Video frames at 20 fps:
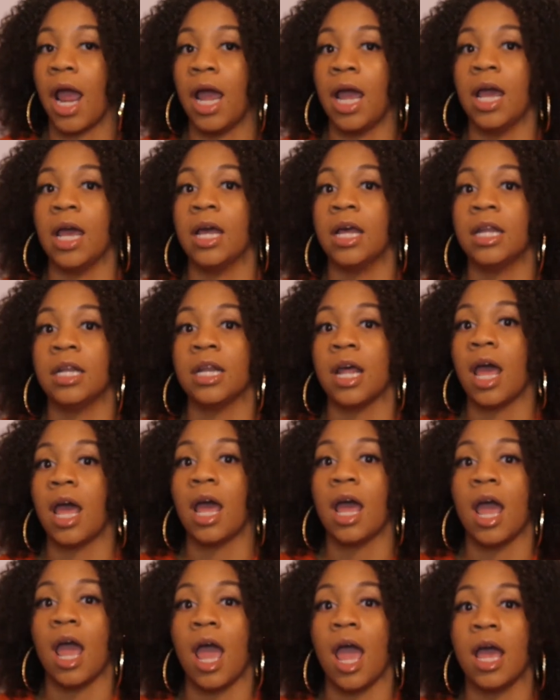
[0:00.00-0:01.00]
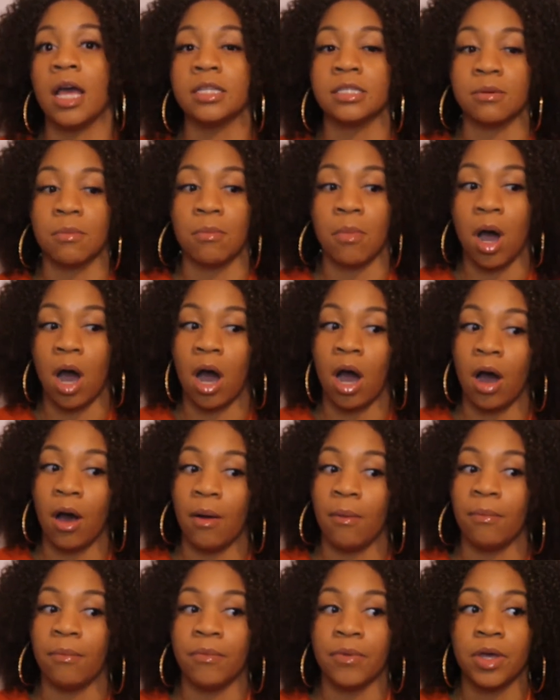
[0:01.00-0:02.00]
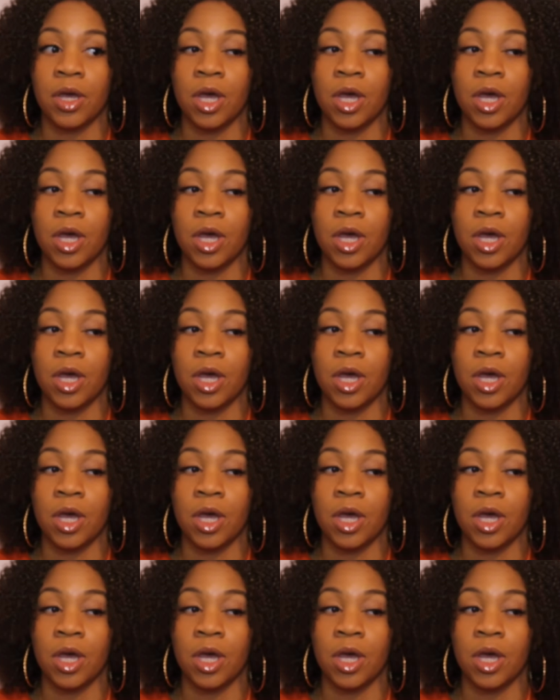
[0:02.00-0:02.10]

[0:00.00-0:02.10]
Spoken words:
And as a mom,